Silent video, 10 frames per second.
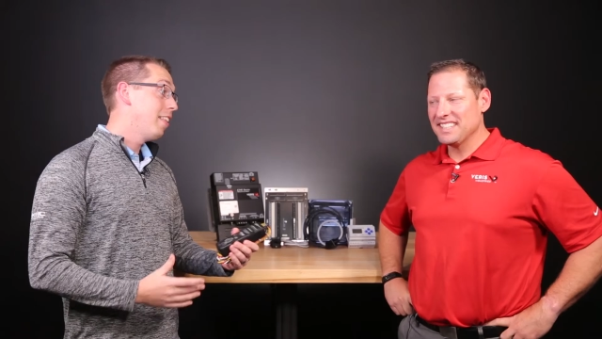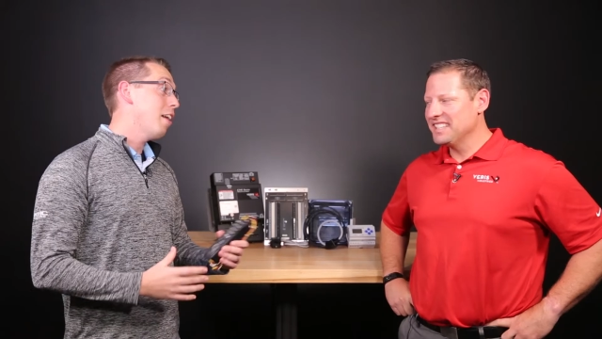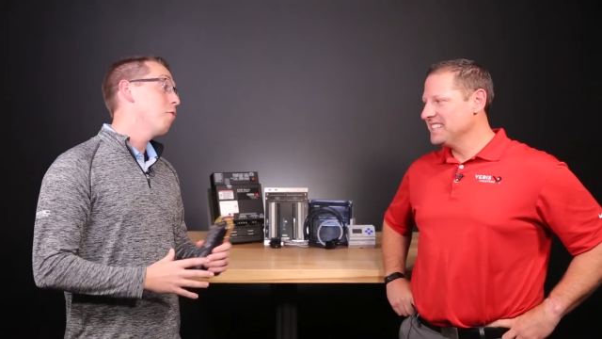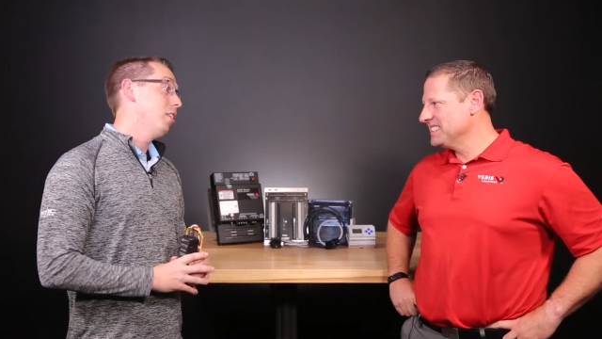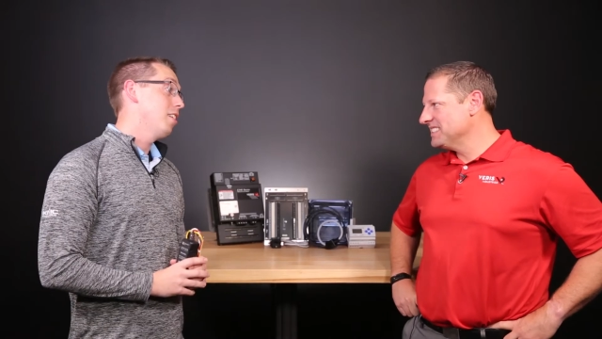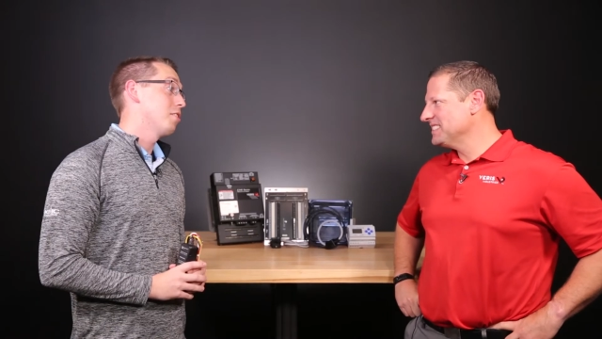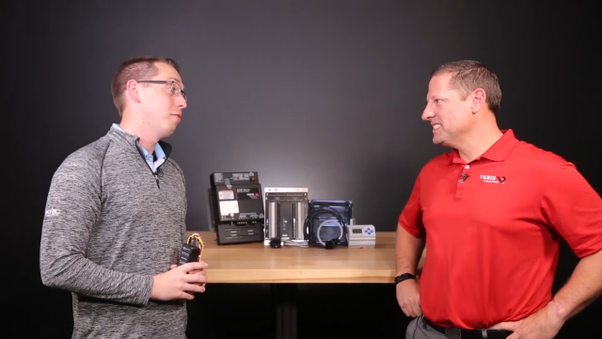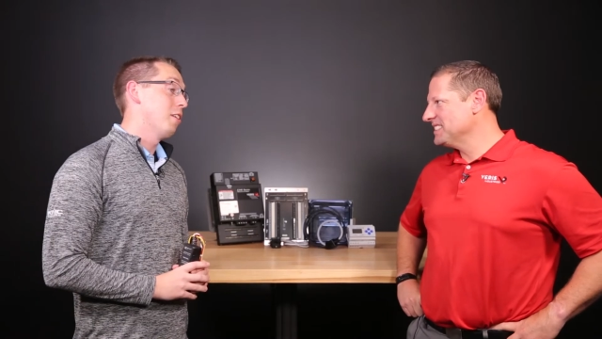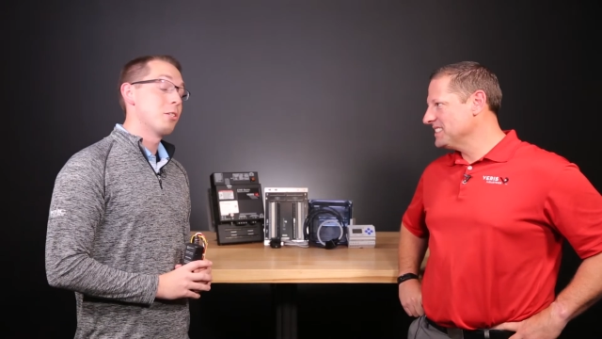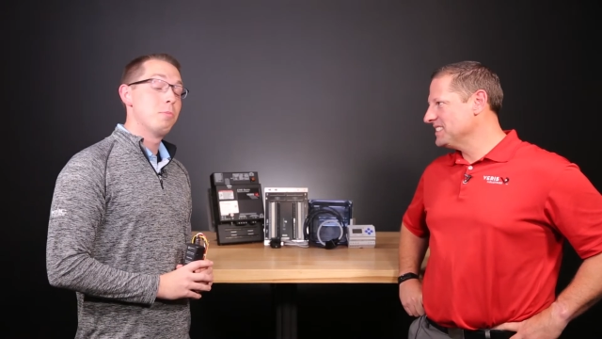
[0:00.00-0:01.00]
Speaker 1: That really is
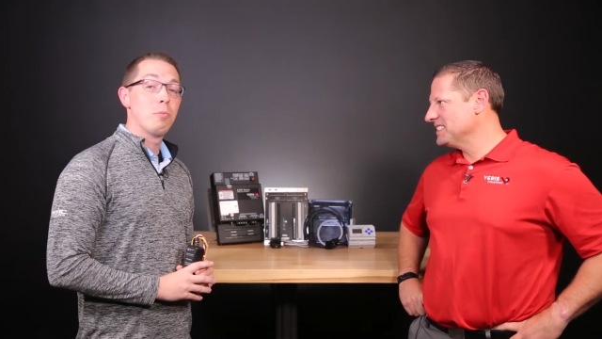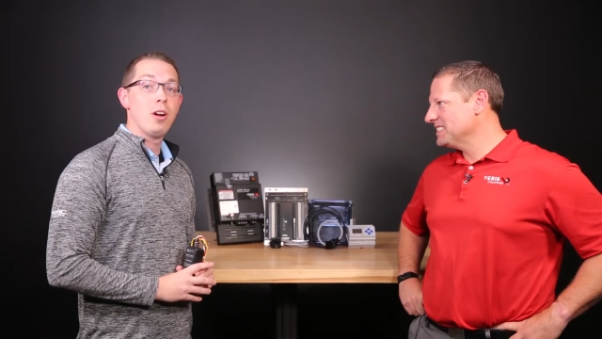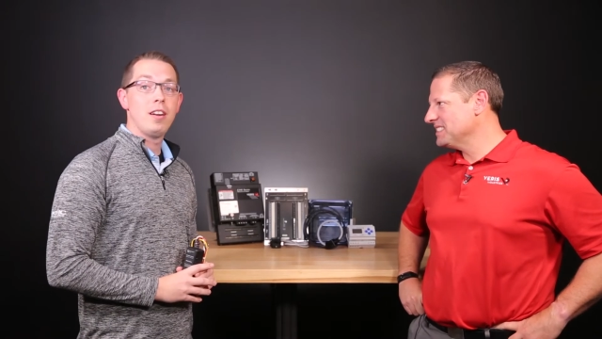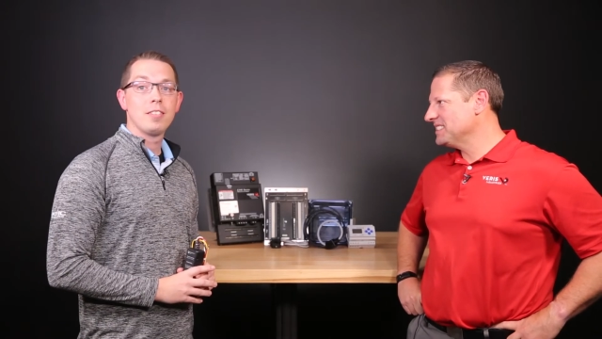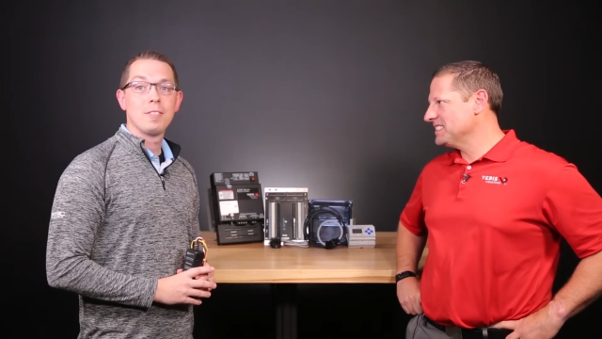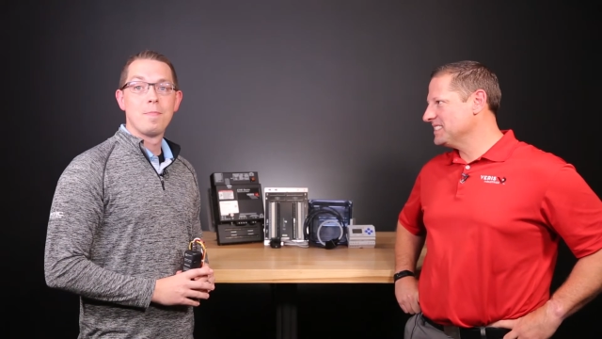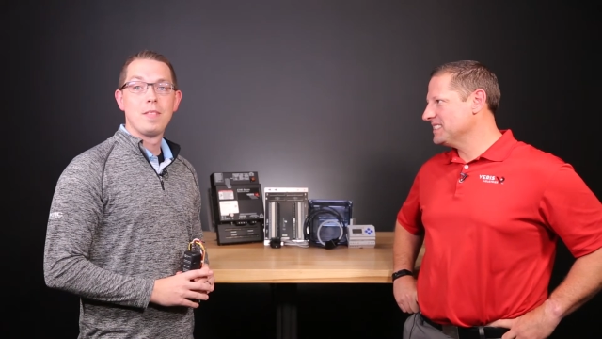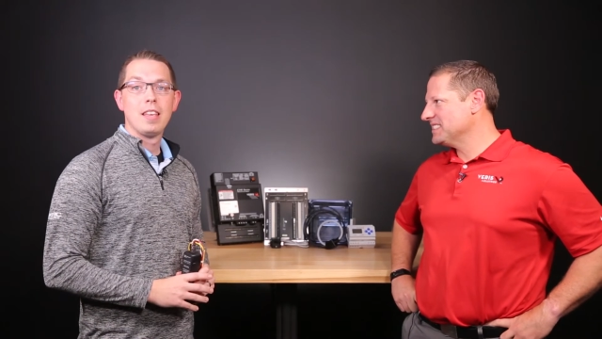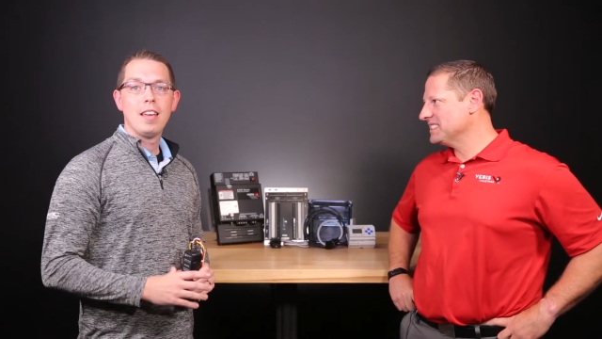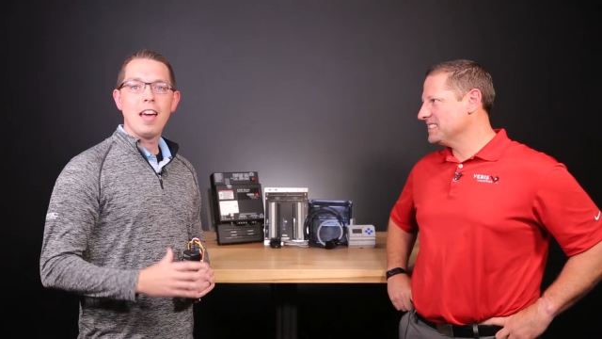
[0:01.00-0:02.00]
a flexible product.
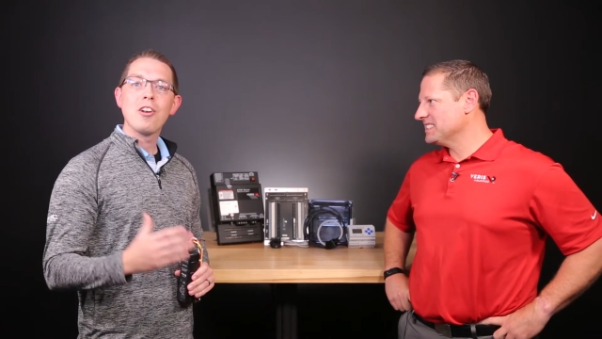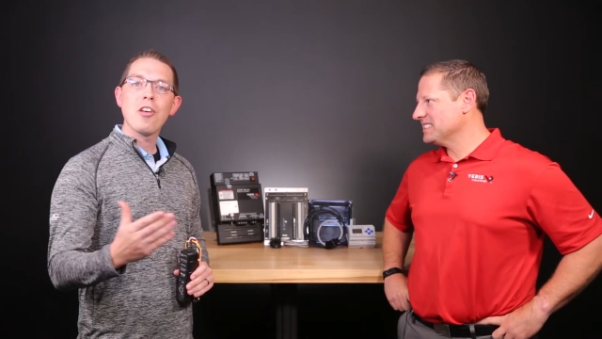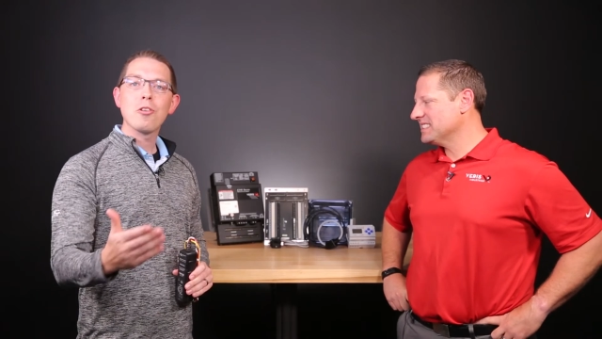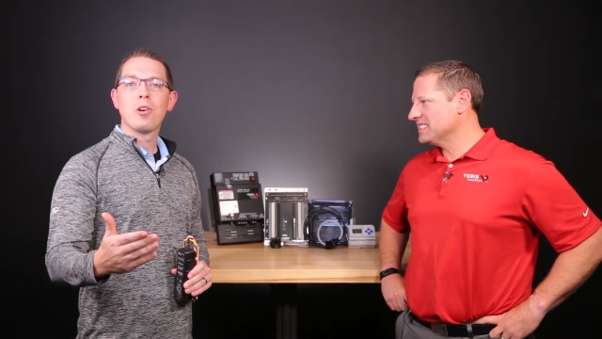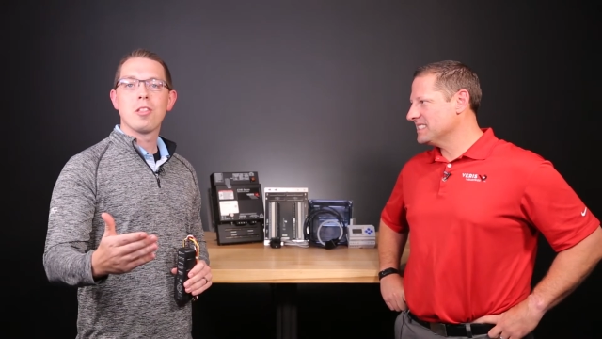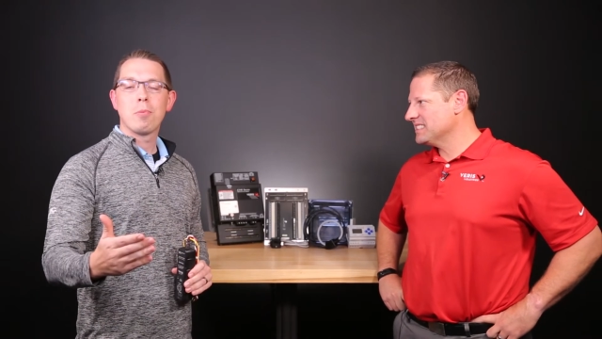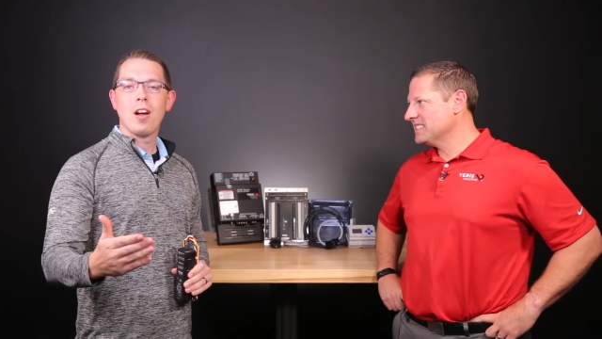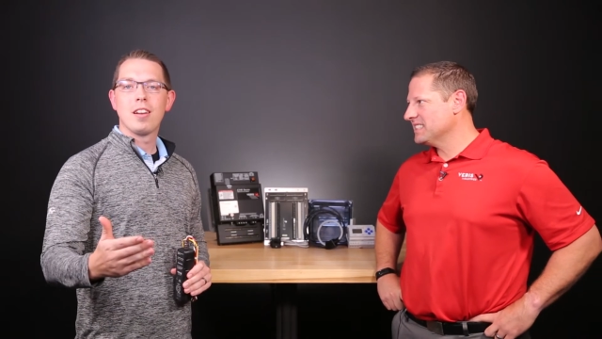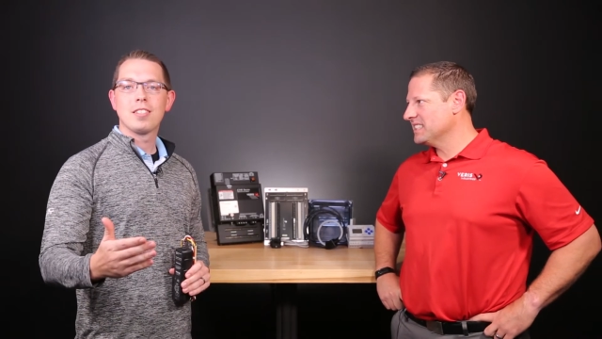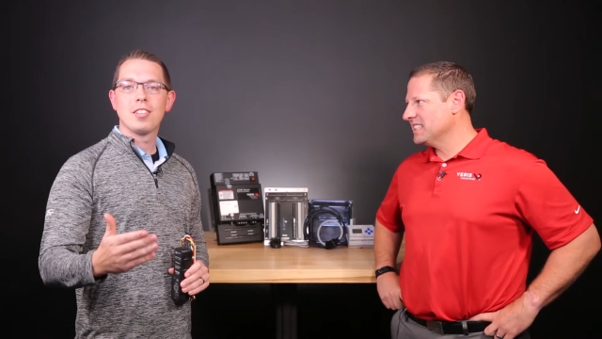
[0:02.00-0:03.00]
And another one of the
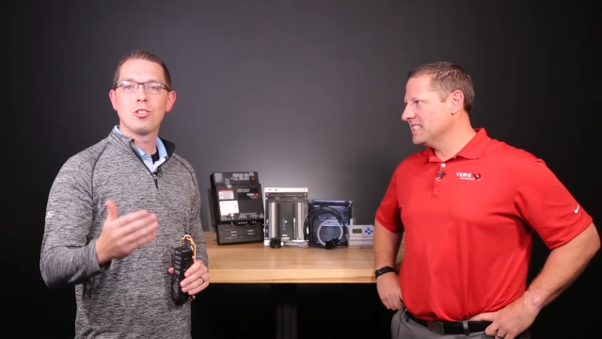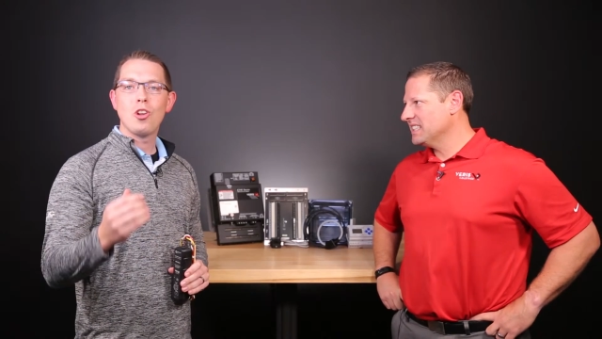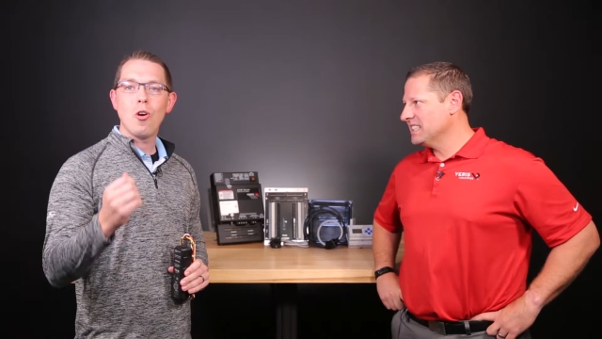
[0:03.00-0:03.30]
products that's